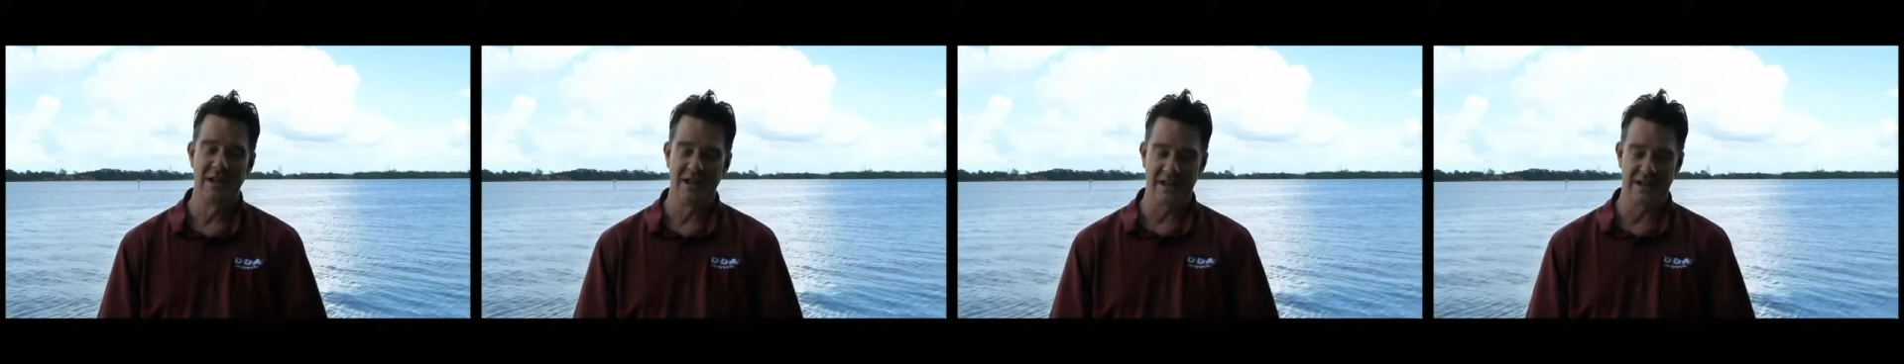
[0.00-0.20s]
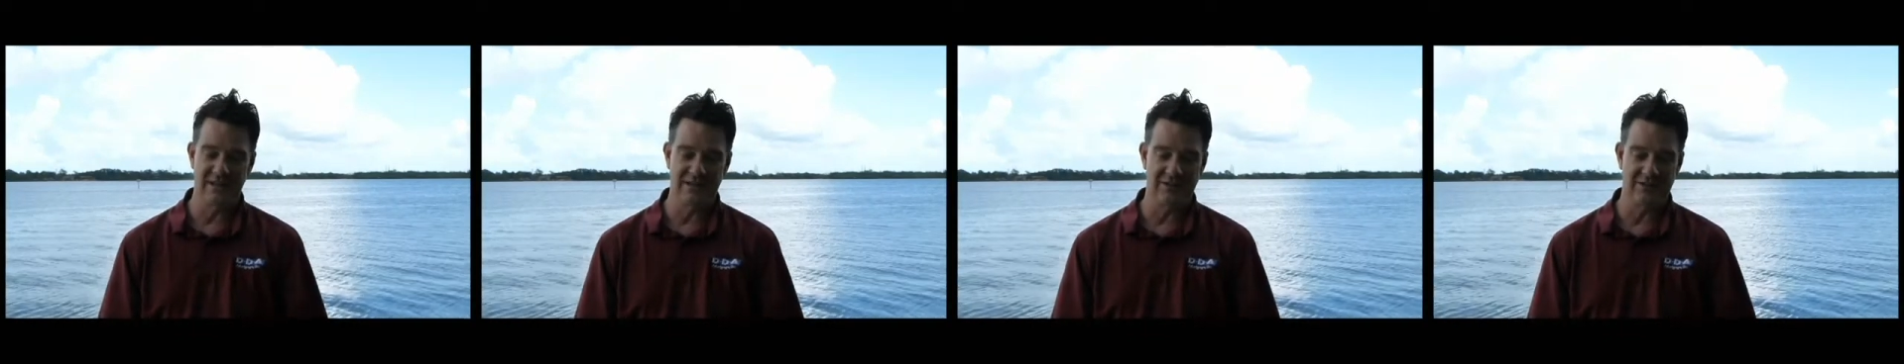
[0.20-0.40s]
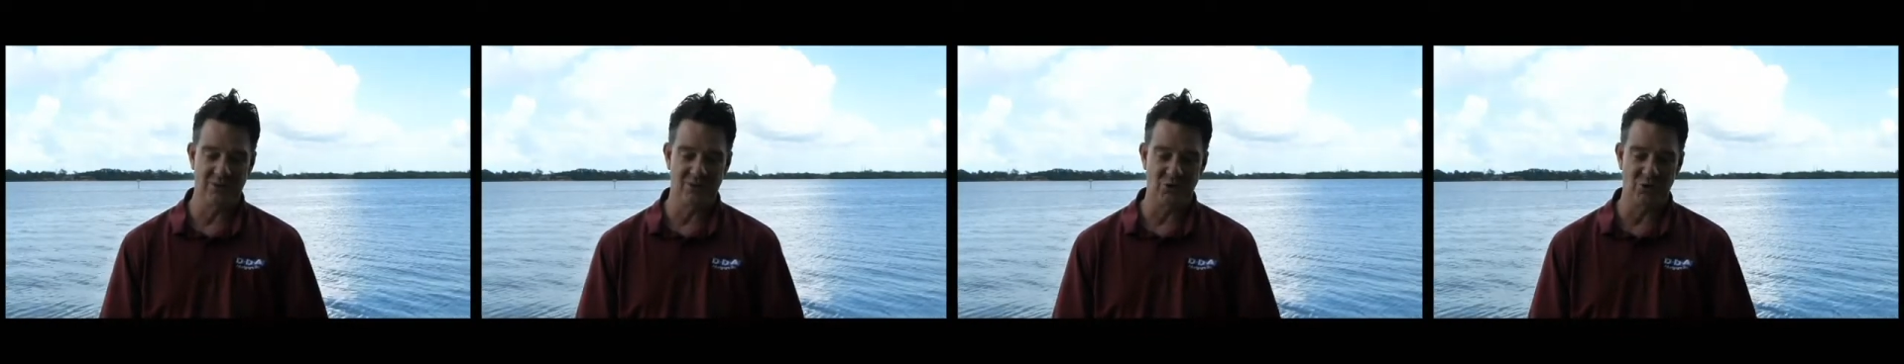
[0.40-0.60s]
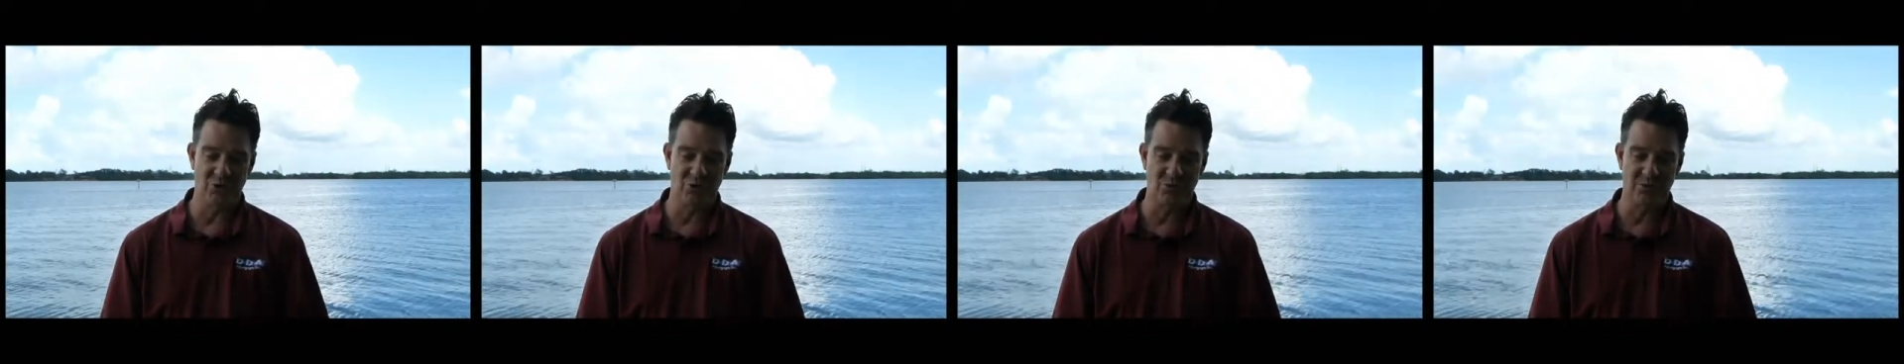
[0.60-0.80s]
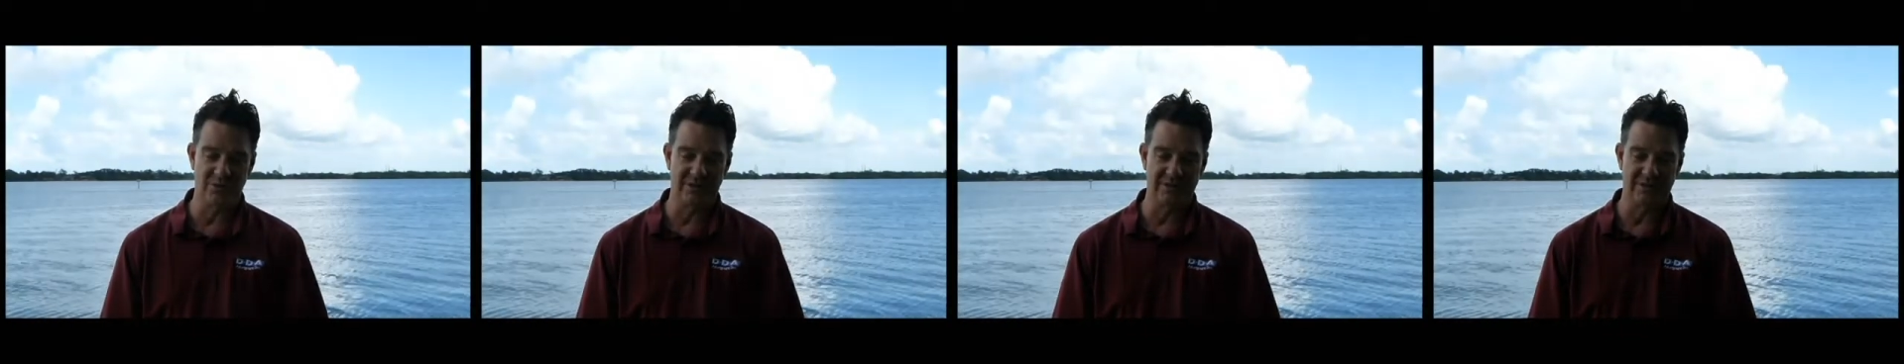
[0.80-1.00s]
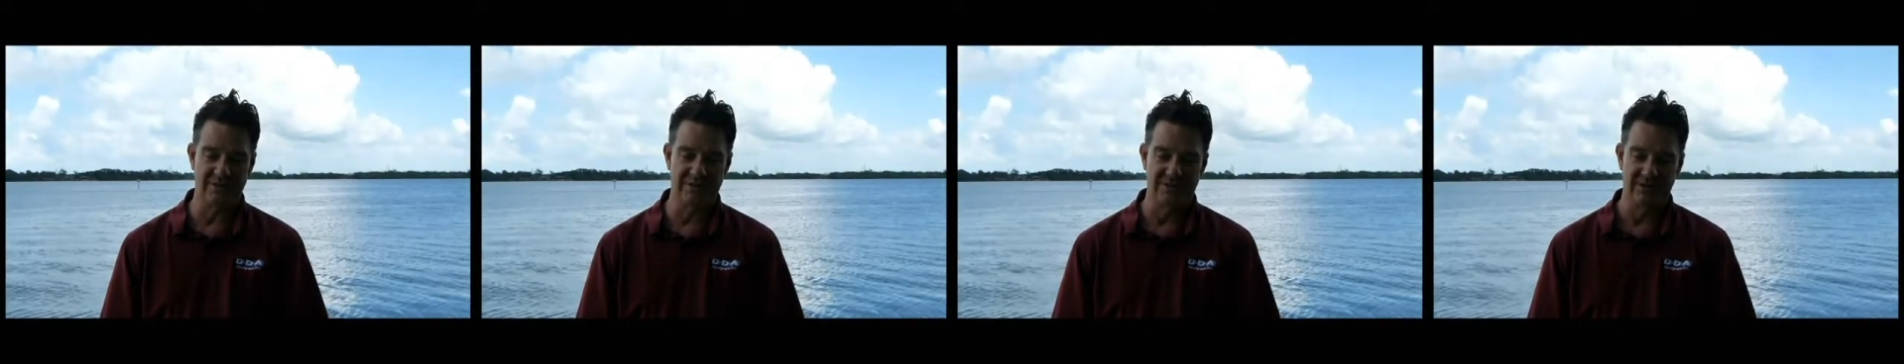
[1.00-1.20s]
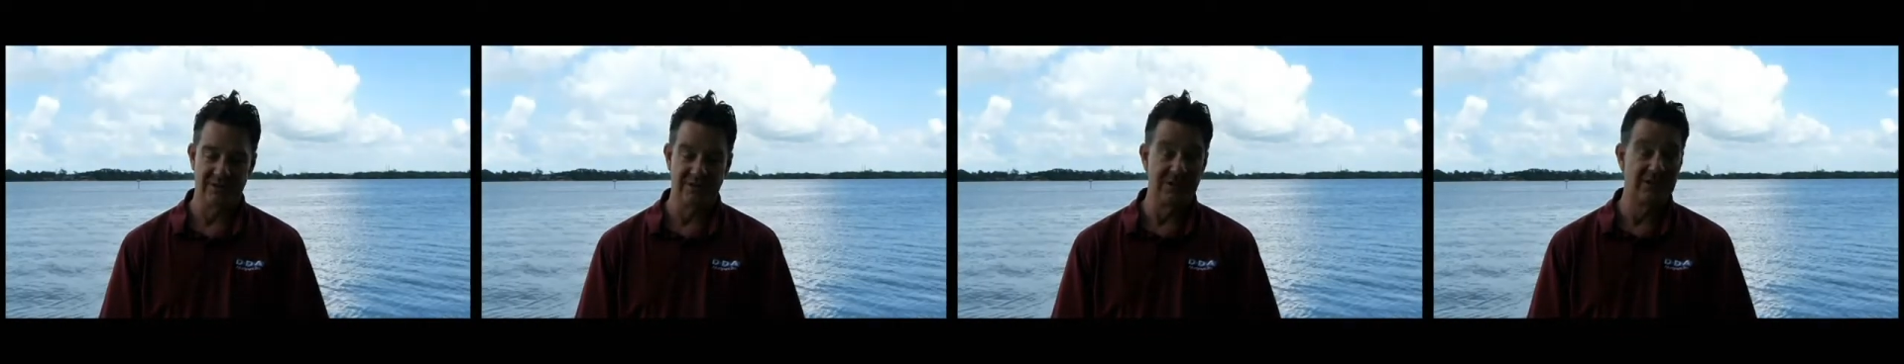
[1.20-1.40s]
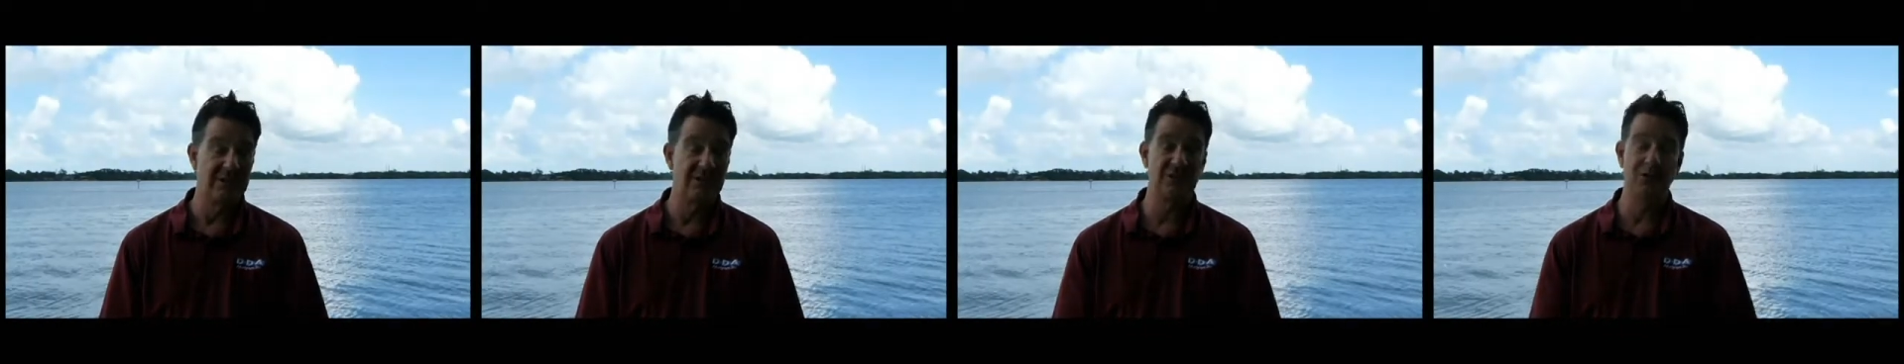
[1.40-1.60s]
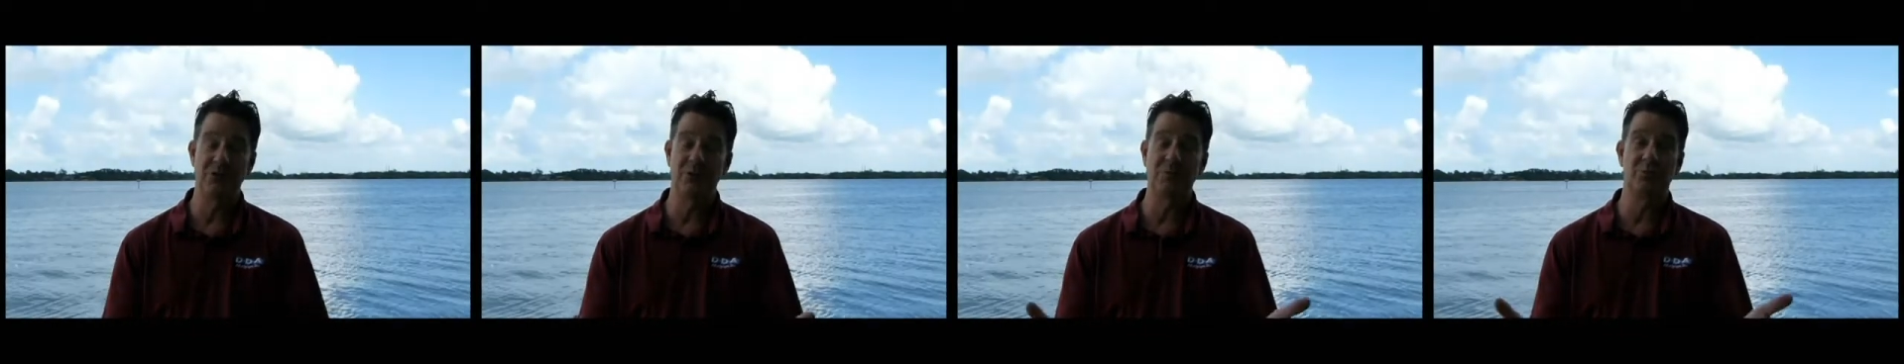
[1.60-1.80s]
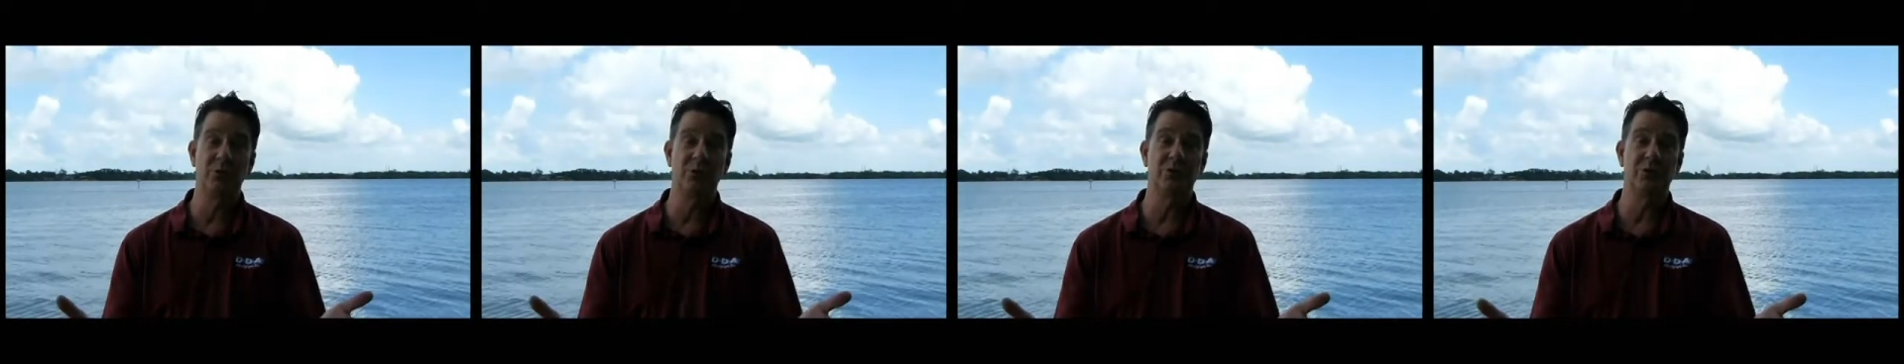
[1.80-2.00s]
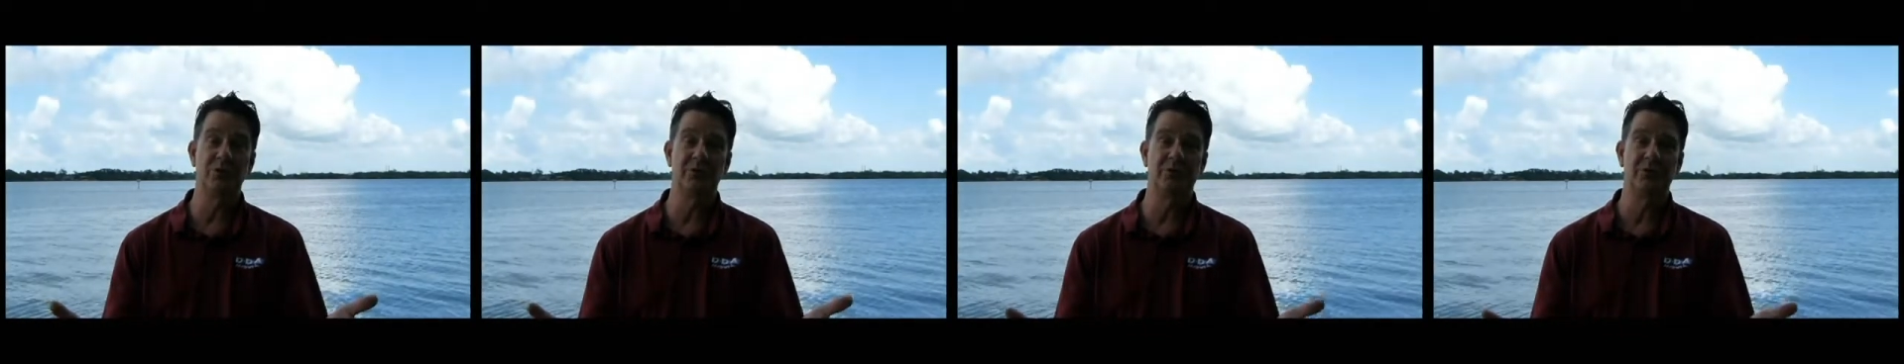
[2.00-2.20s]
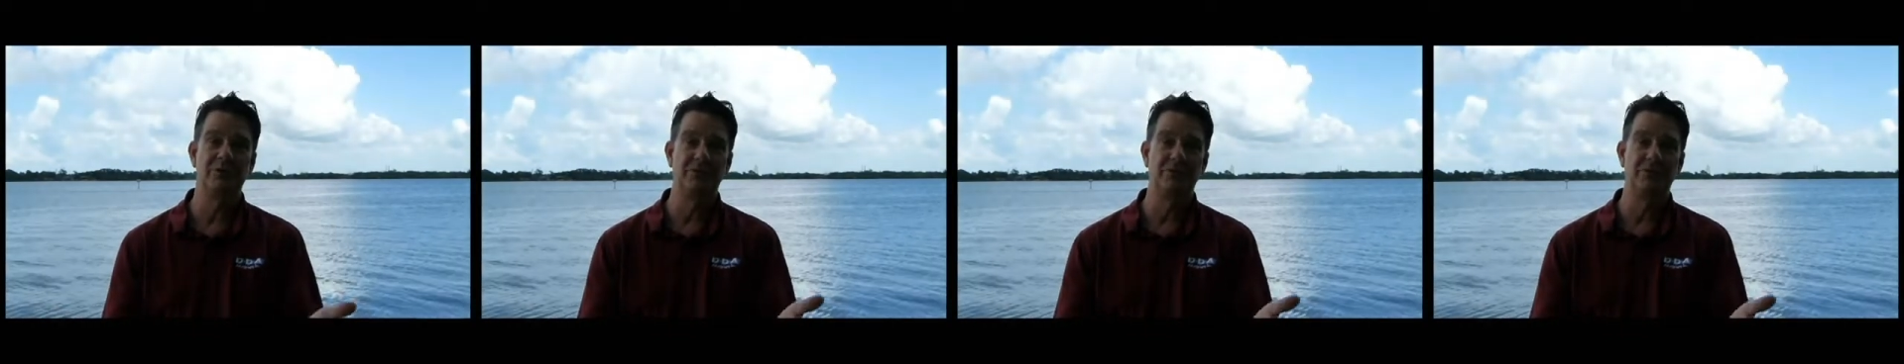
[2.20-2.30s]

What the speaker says: and a home that you can purchase.